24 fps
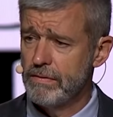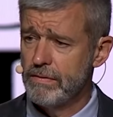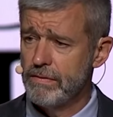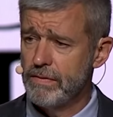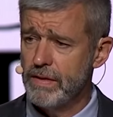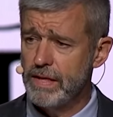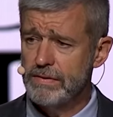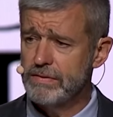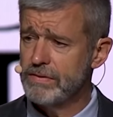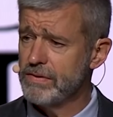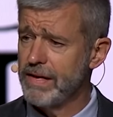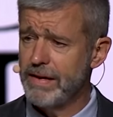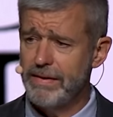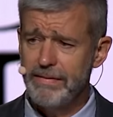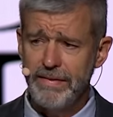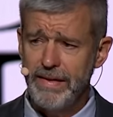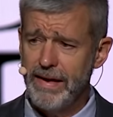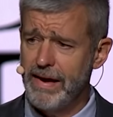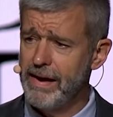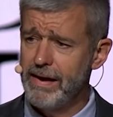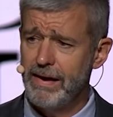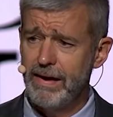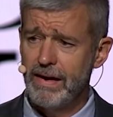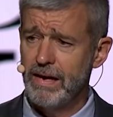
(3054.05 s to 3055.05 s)
things like
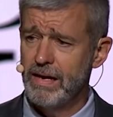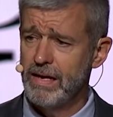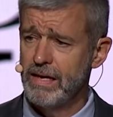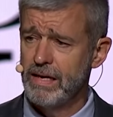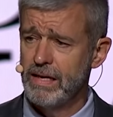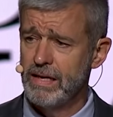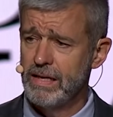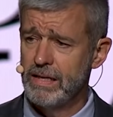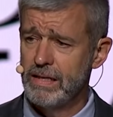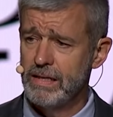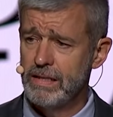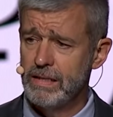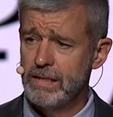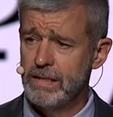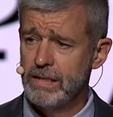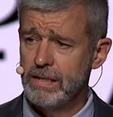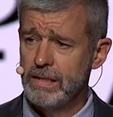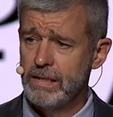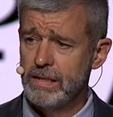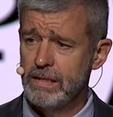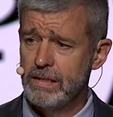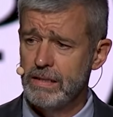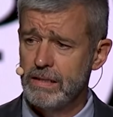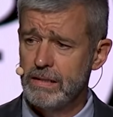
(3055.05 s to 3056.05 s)
that,
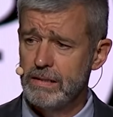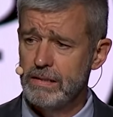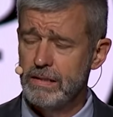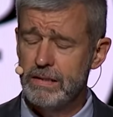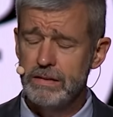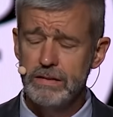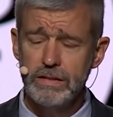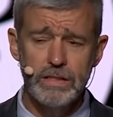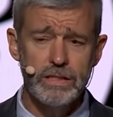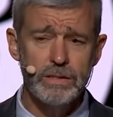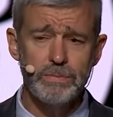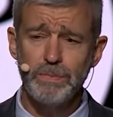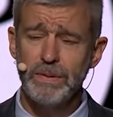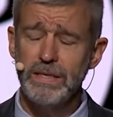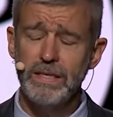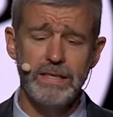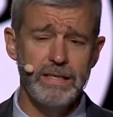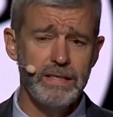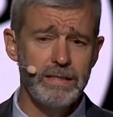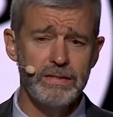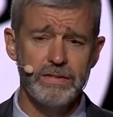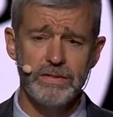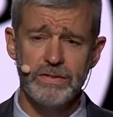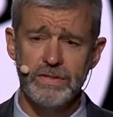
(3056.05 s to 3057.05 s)
then just
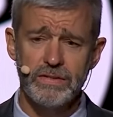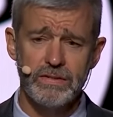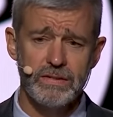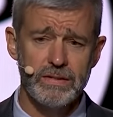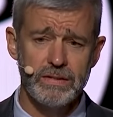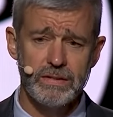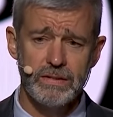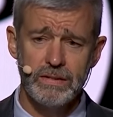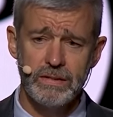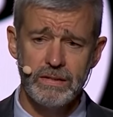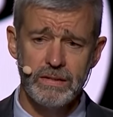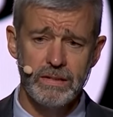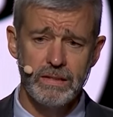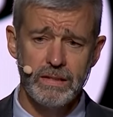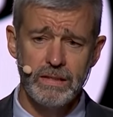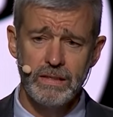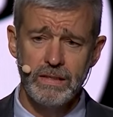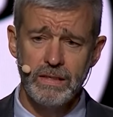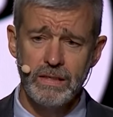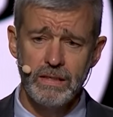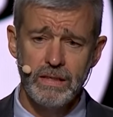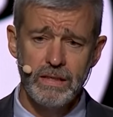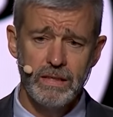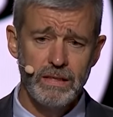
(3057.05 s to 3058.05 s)
please
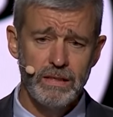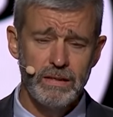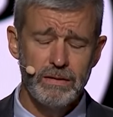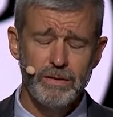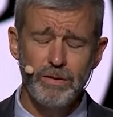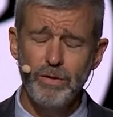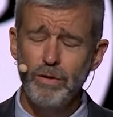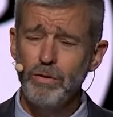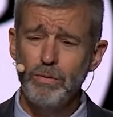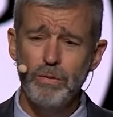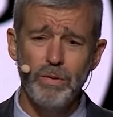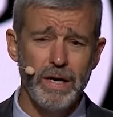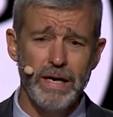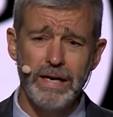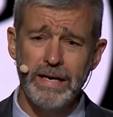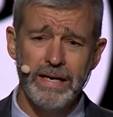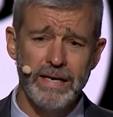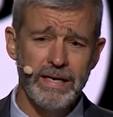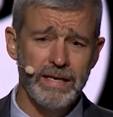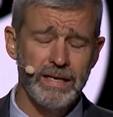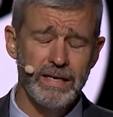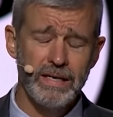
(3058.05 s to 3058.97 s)
go away.